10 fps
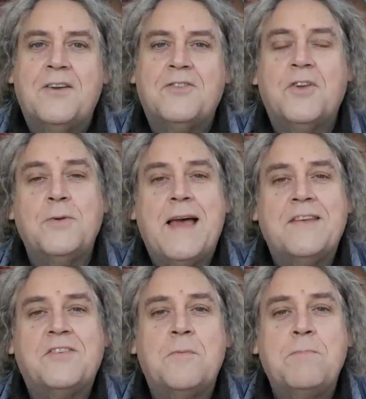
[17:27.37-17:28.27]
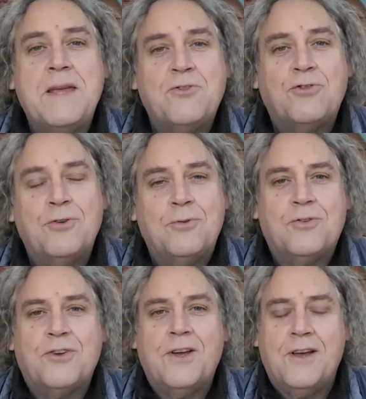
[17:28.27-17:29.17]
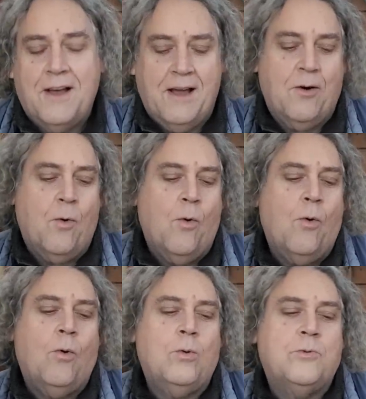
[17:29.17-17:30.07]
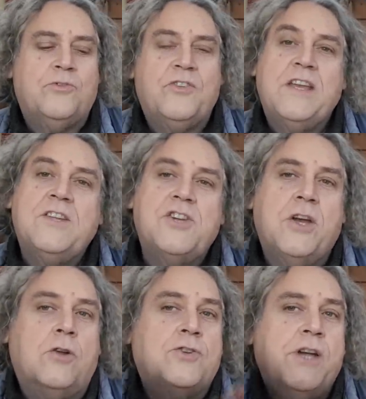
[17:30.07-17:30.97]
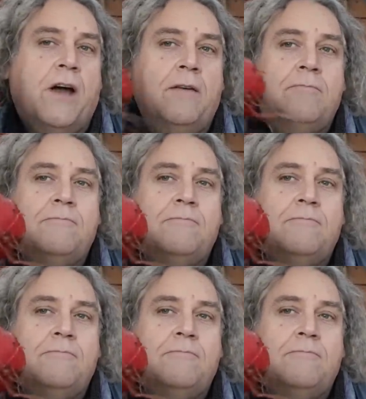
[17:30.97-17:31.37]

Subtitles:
So yes, beetroot, all D. Chioggia,